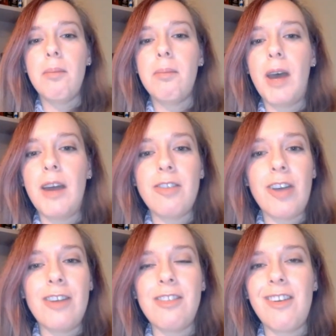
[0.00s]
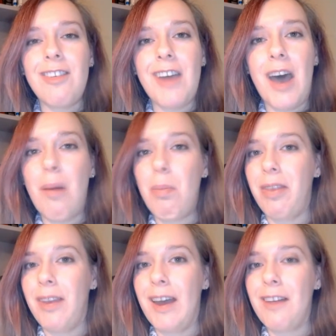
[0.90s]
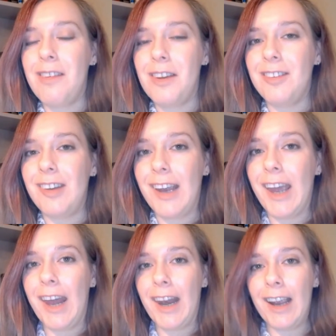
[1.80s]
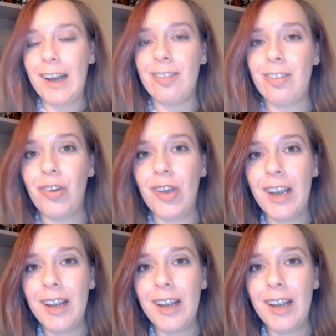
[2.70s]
perch her just up there so she can enjoy.